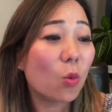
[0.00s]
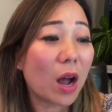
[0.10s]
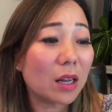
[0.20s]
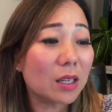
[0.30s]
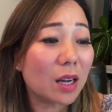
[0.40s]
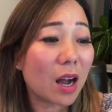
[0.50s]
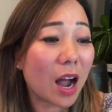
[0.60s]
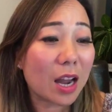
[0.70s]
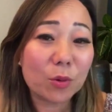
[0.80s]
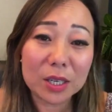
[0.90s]
Well,
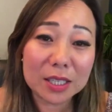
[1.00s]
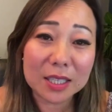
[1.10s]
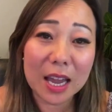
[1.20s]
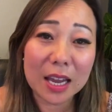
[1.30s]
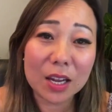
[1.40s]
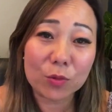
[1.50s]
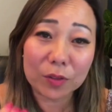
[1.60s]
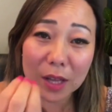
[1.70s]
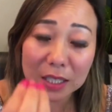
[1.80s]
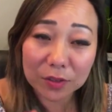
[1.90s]
I want to say
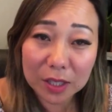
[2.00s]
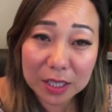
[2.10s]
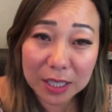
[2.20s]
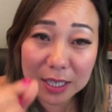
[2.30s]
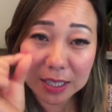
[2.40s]
reflective listening